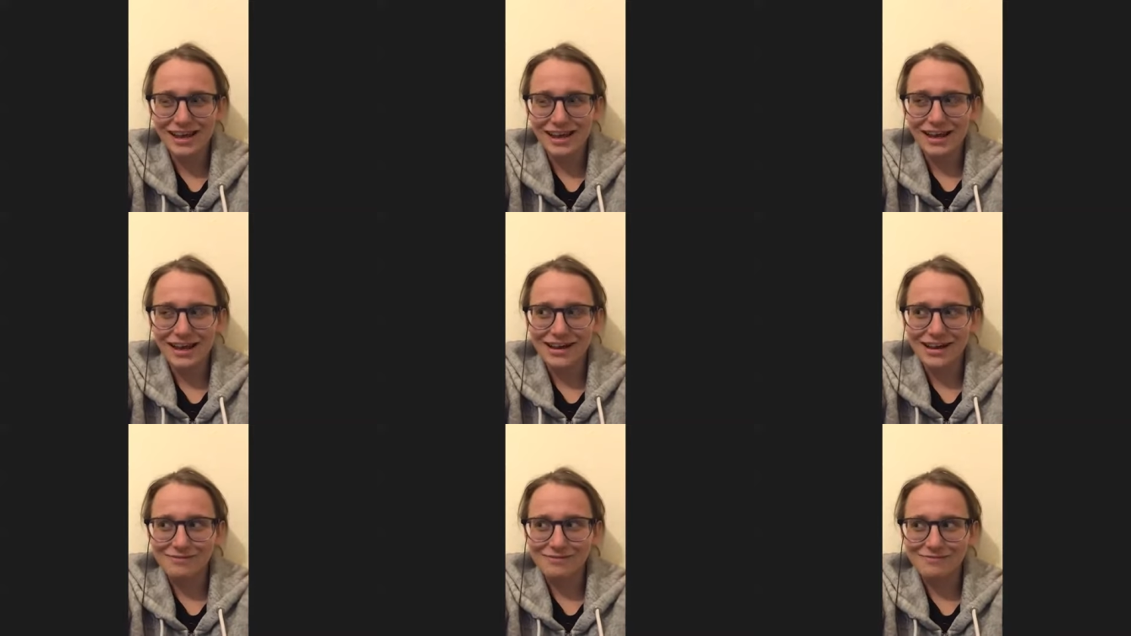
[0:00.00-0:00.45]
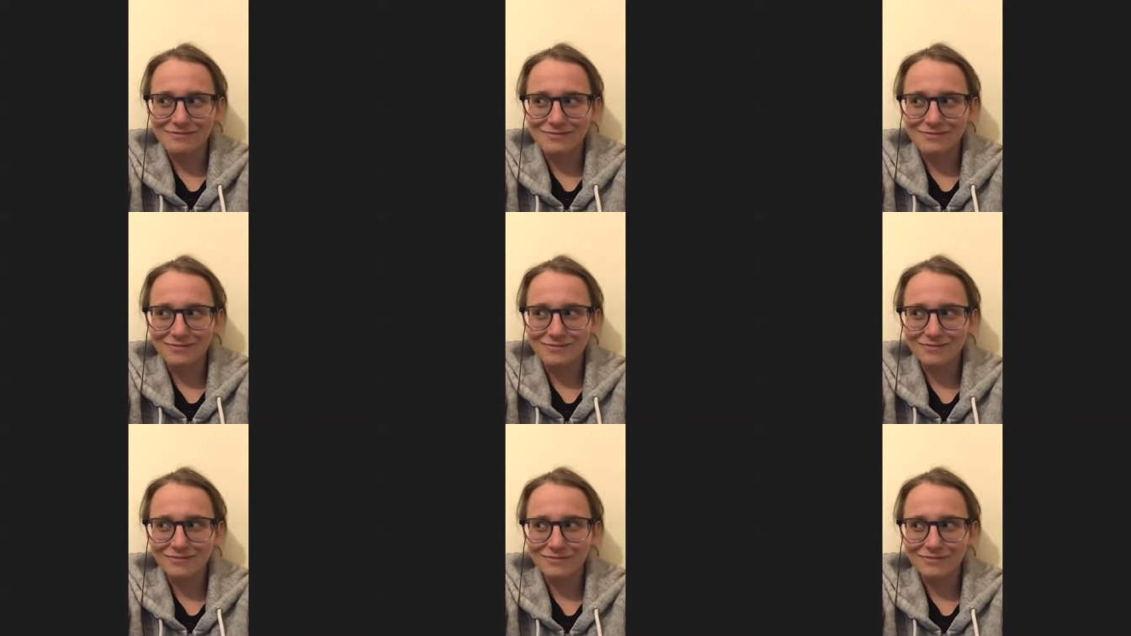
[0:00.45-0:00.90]

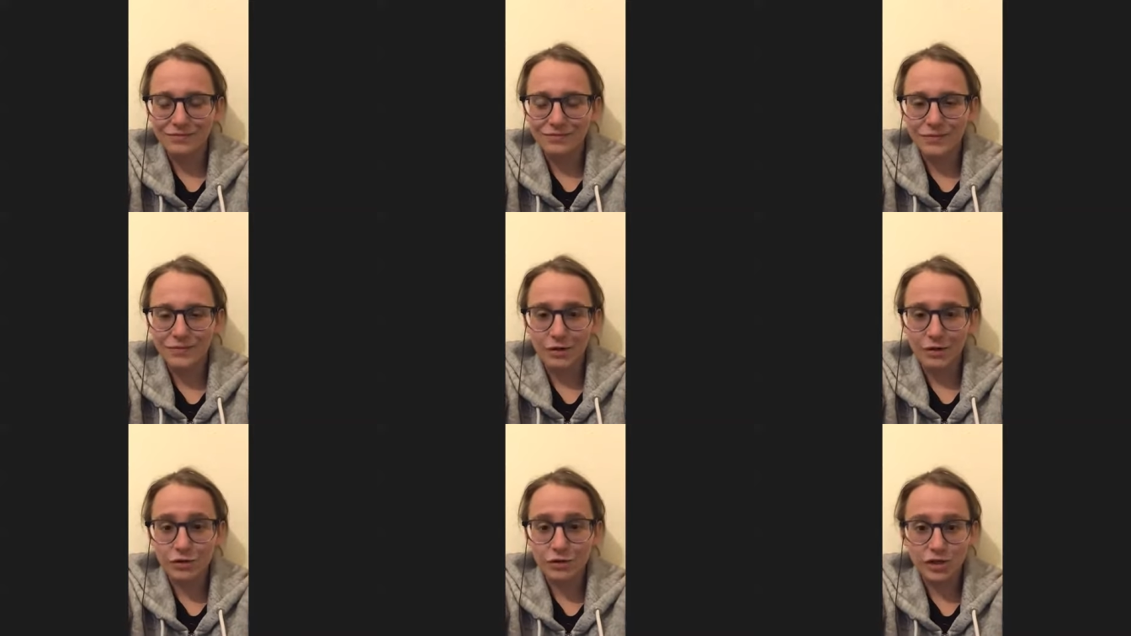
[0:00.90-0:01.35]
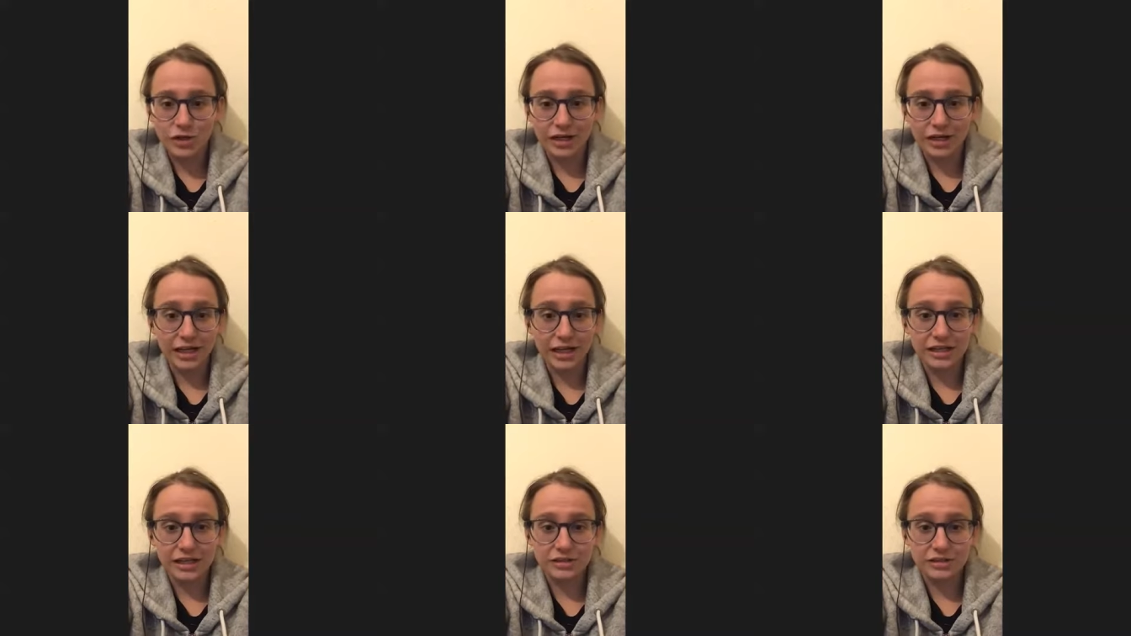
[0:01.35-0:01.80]
um, I was trying to
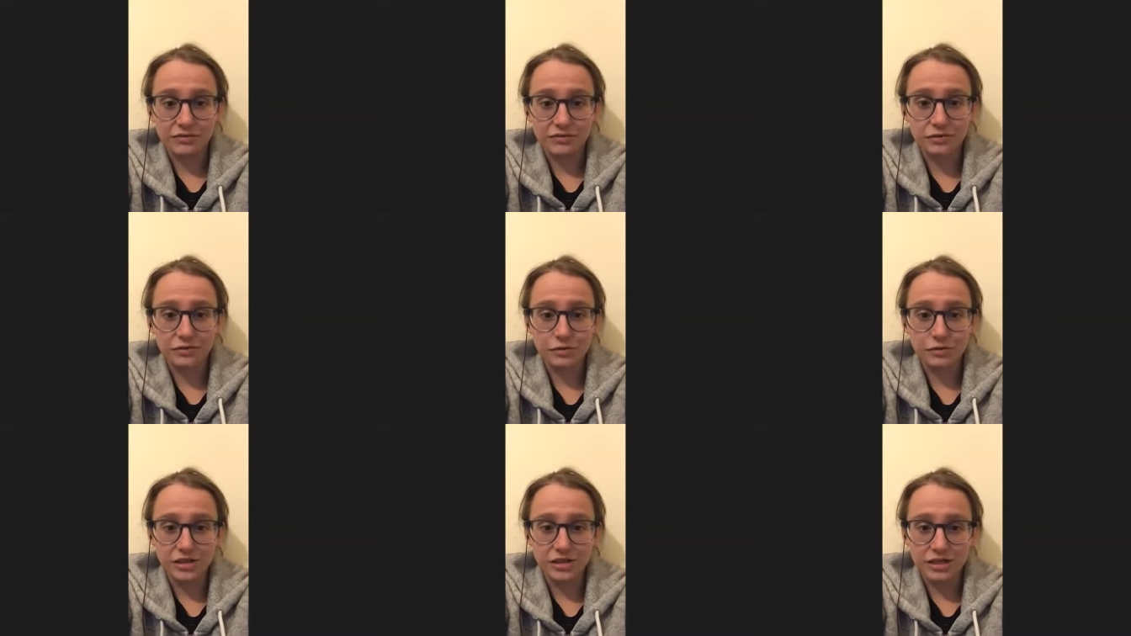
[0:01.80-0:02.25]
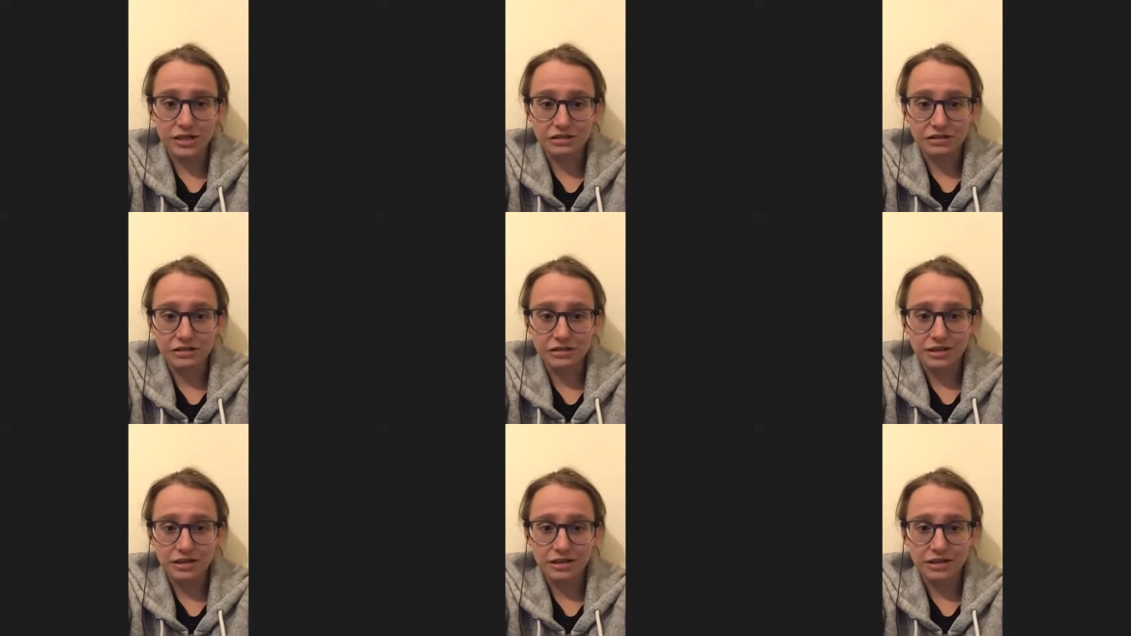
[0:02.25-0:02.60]
get into the forces.